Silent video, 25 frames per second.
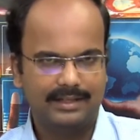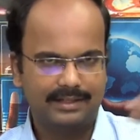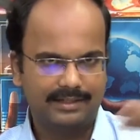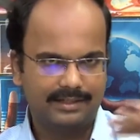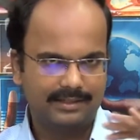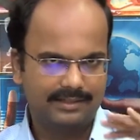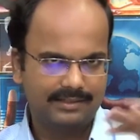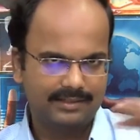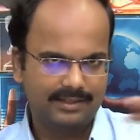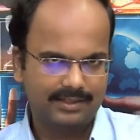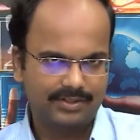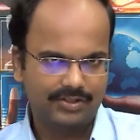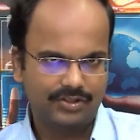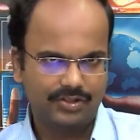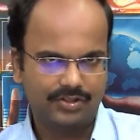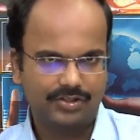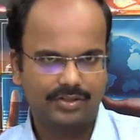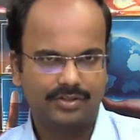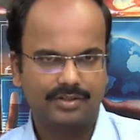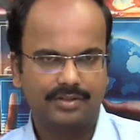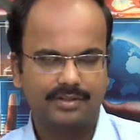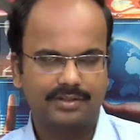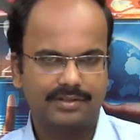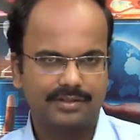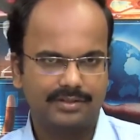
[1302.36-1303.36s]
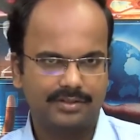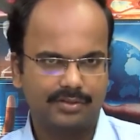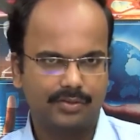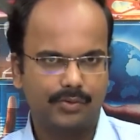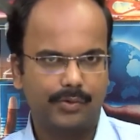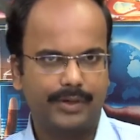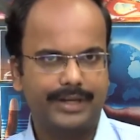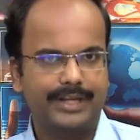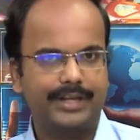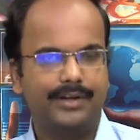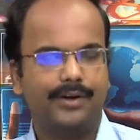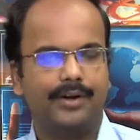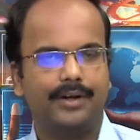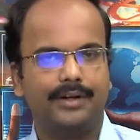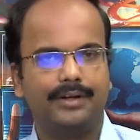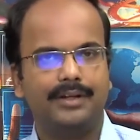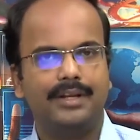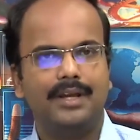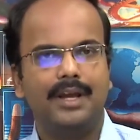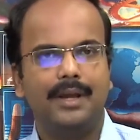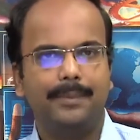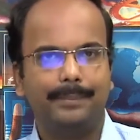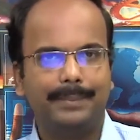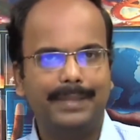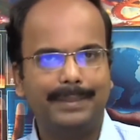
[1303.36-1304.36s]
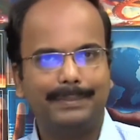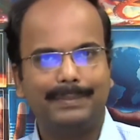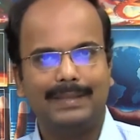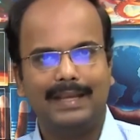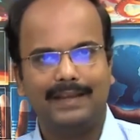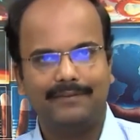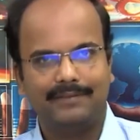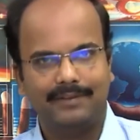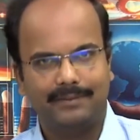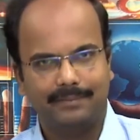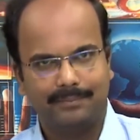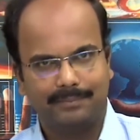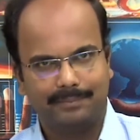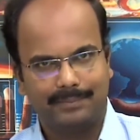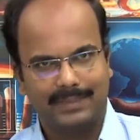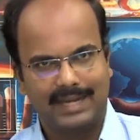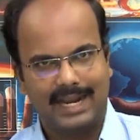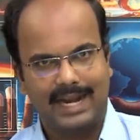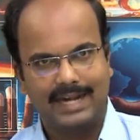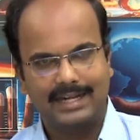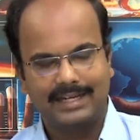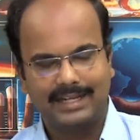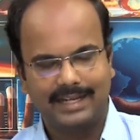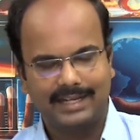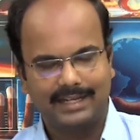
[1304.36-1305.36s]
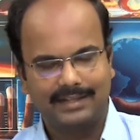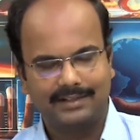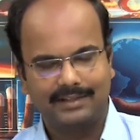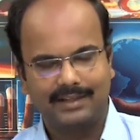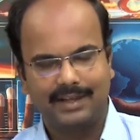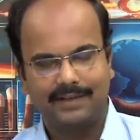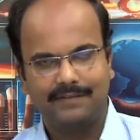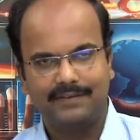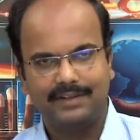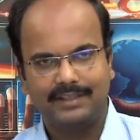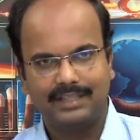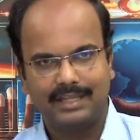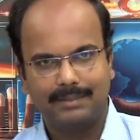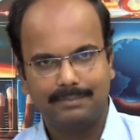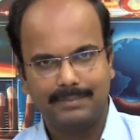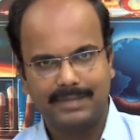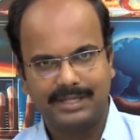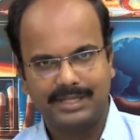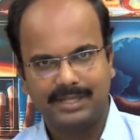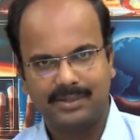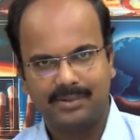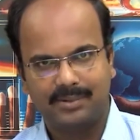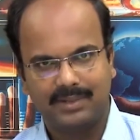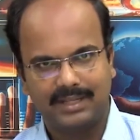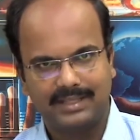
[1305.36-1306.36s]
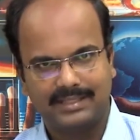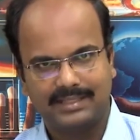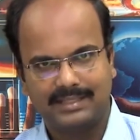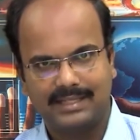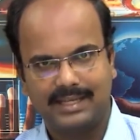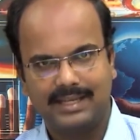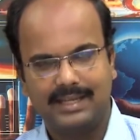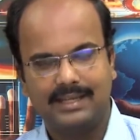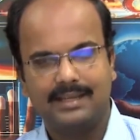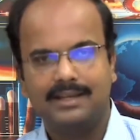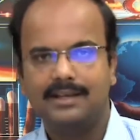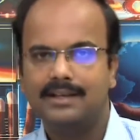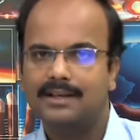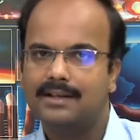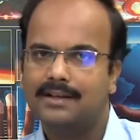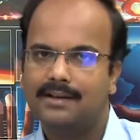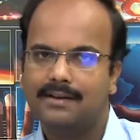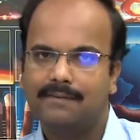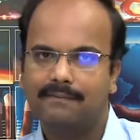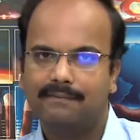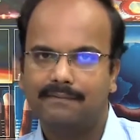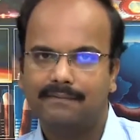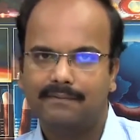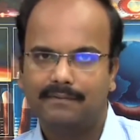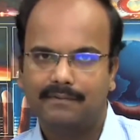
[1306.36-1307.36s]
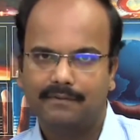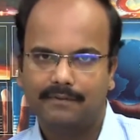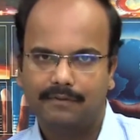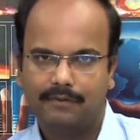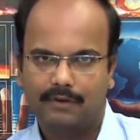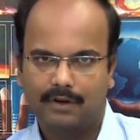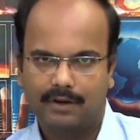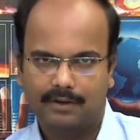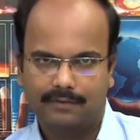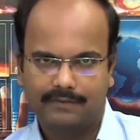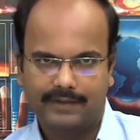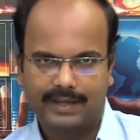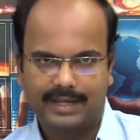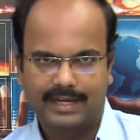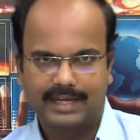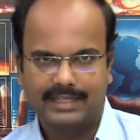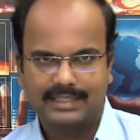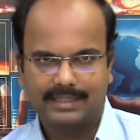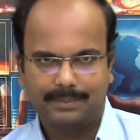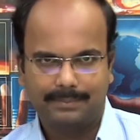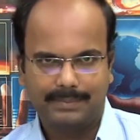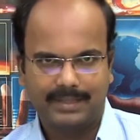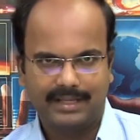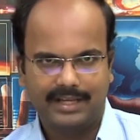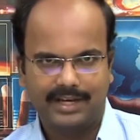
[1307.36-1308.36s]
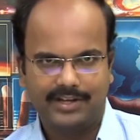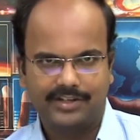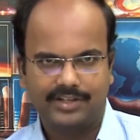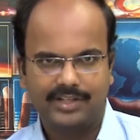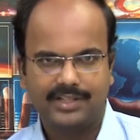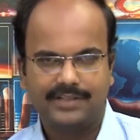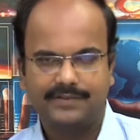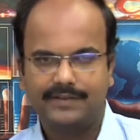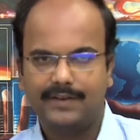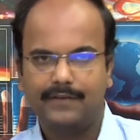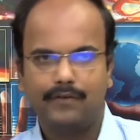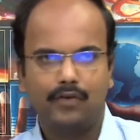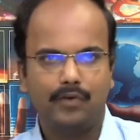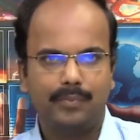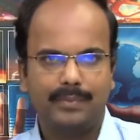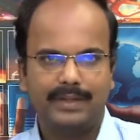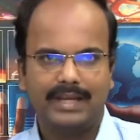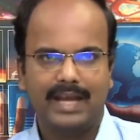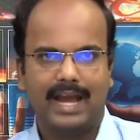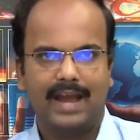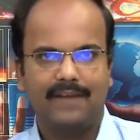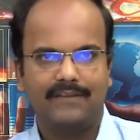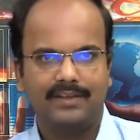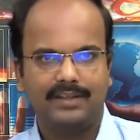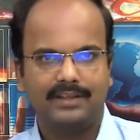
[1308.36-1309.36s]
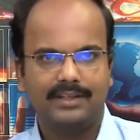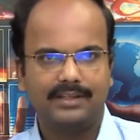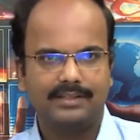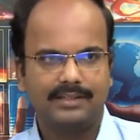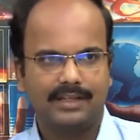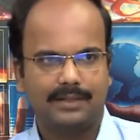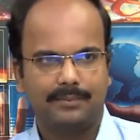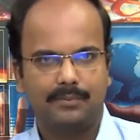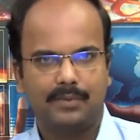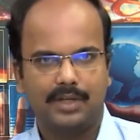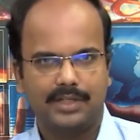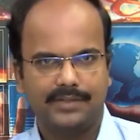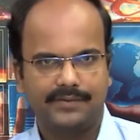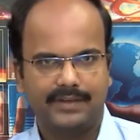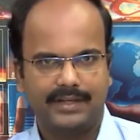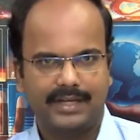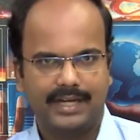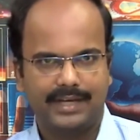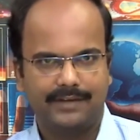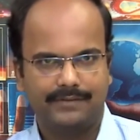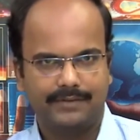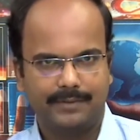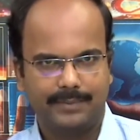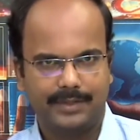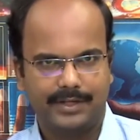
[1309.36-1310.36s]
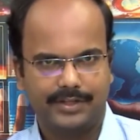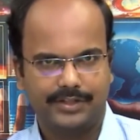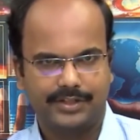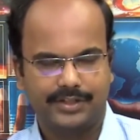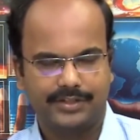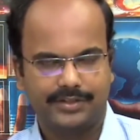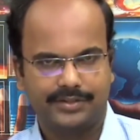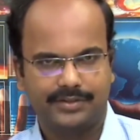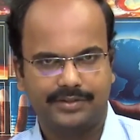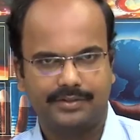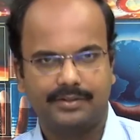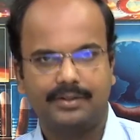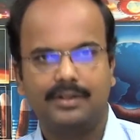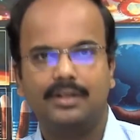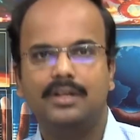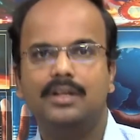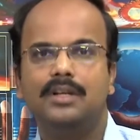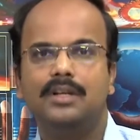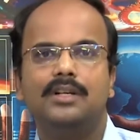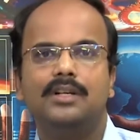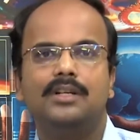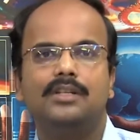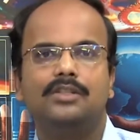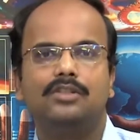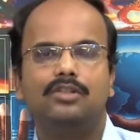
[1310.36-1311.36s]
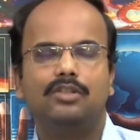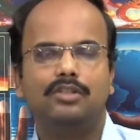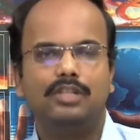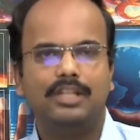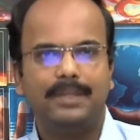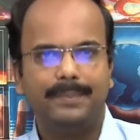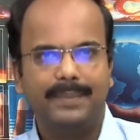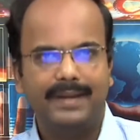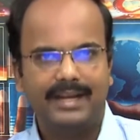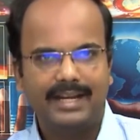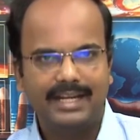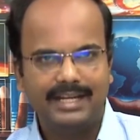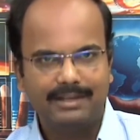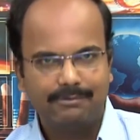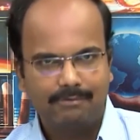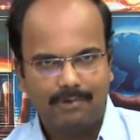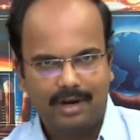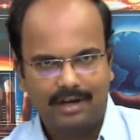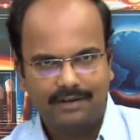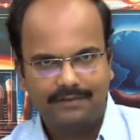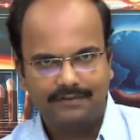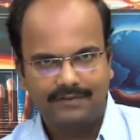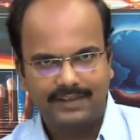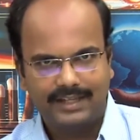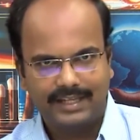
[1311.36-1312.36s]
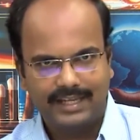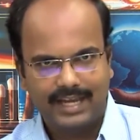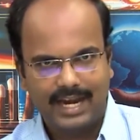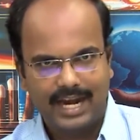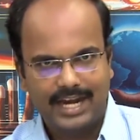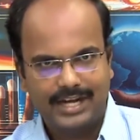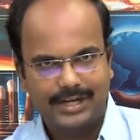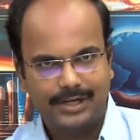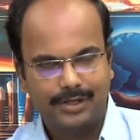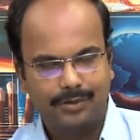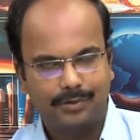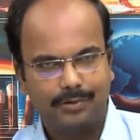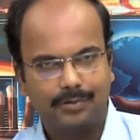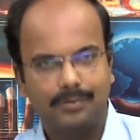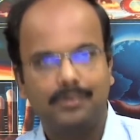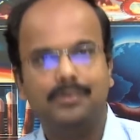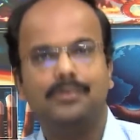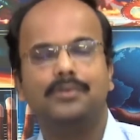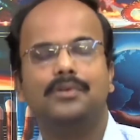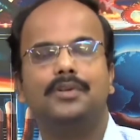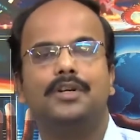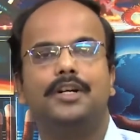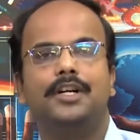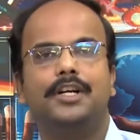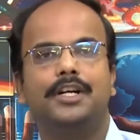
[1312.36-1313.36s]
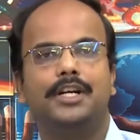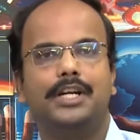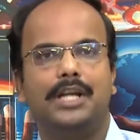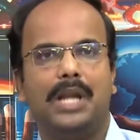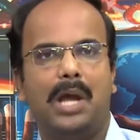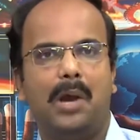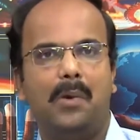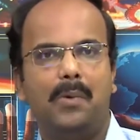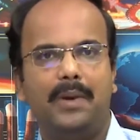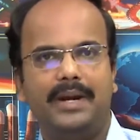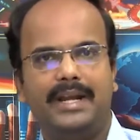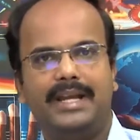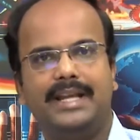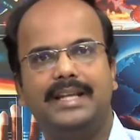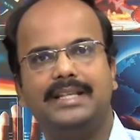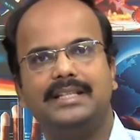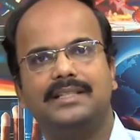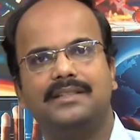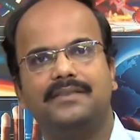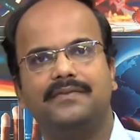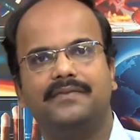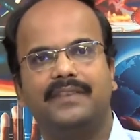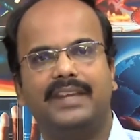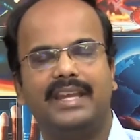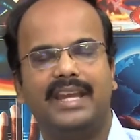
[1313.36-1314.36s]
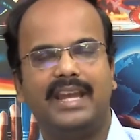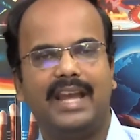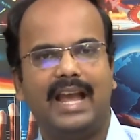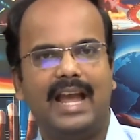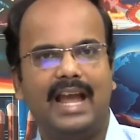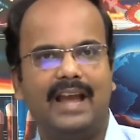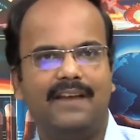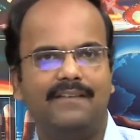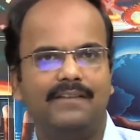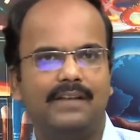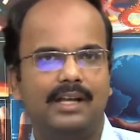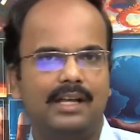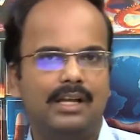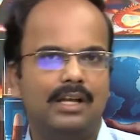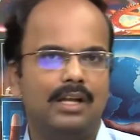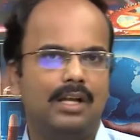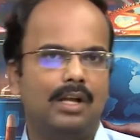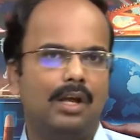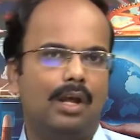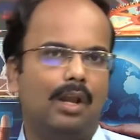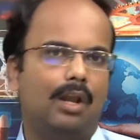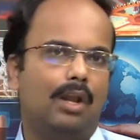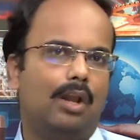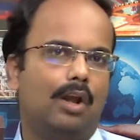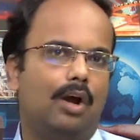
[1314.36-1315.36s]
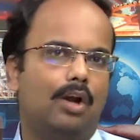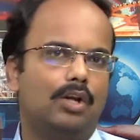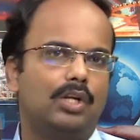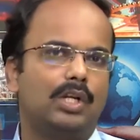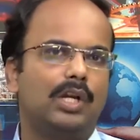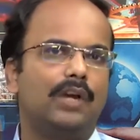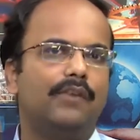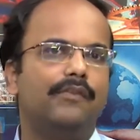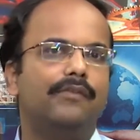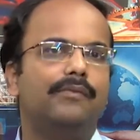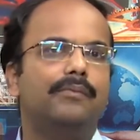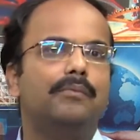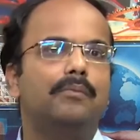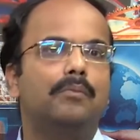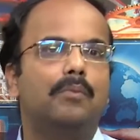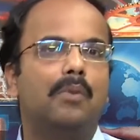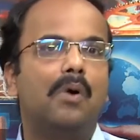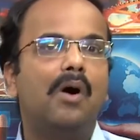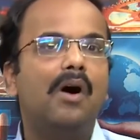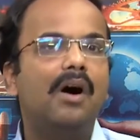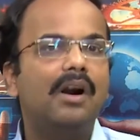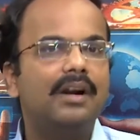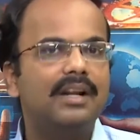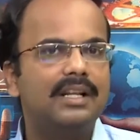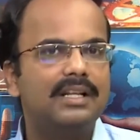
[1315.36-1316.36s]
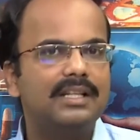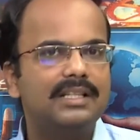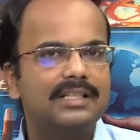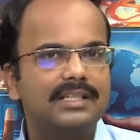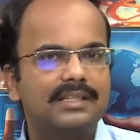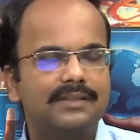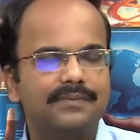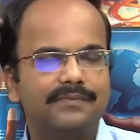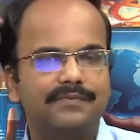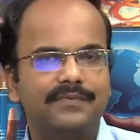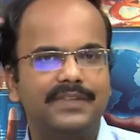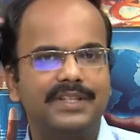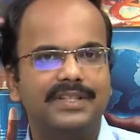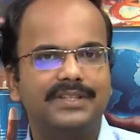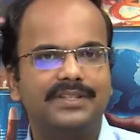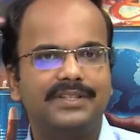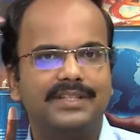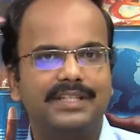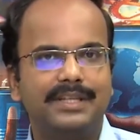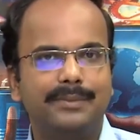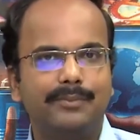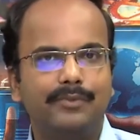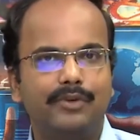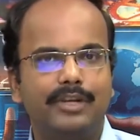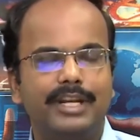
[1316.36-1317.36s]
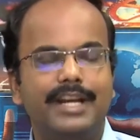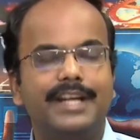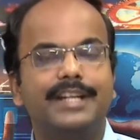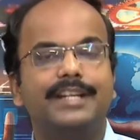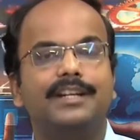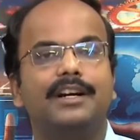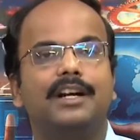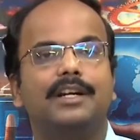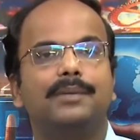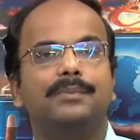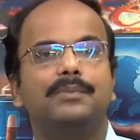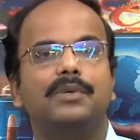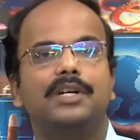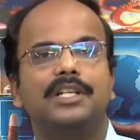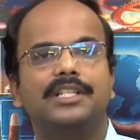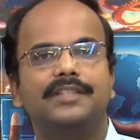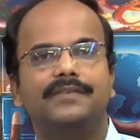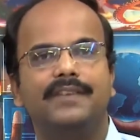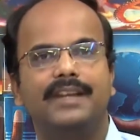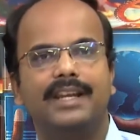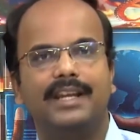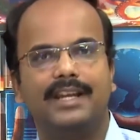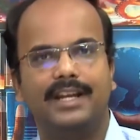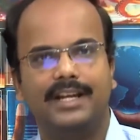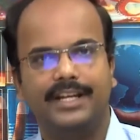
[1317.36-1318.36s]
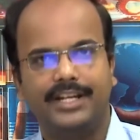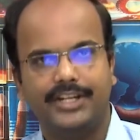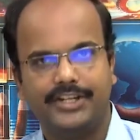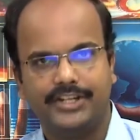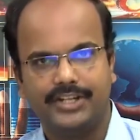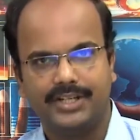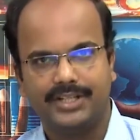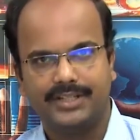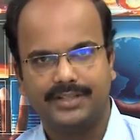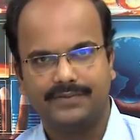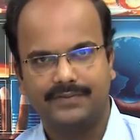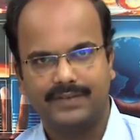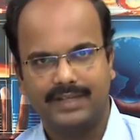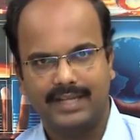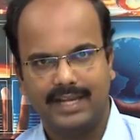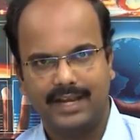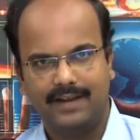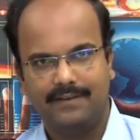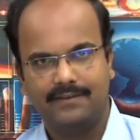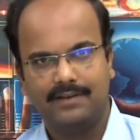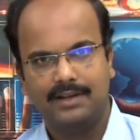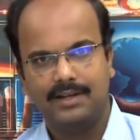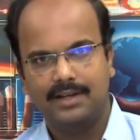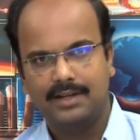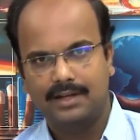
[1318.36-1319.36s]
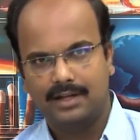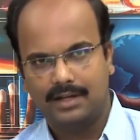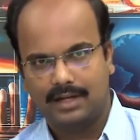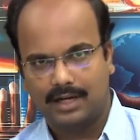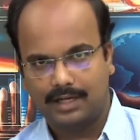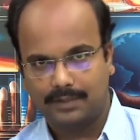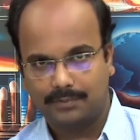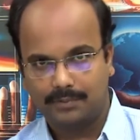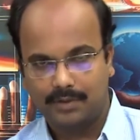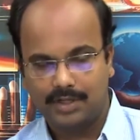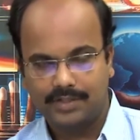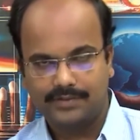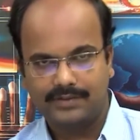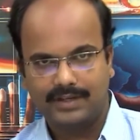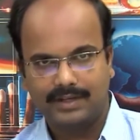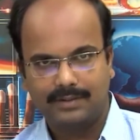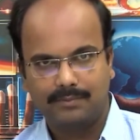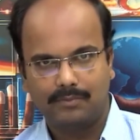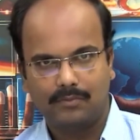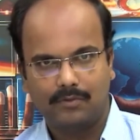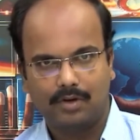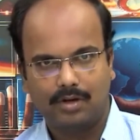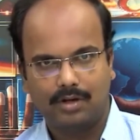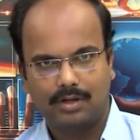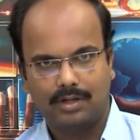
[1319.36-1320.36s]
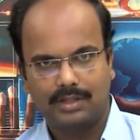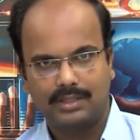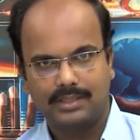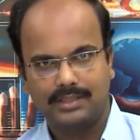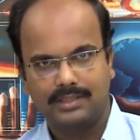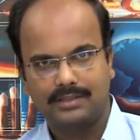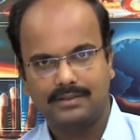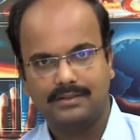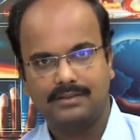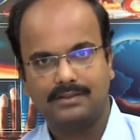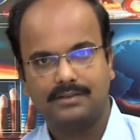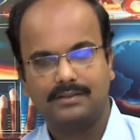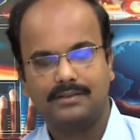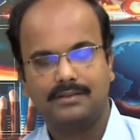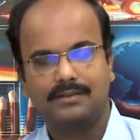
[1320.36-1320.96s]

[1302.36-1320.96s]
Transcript: research is going on. People have planned everything meticulously. For various applications we will not be having this atmospheric informations. So, typically what we can do nowadays, we have lot of models which simulate atmospheric conditions. We have atmospheric models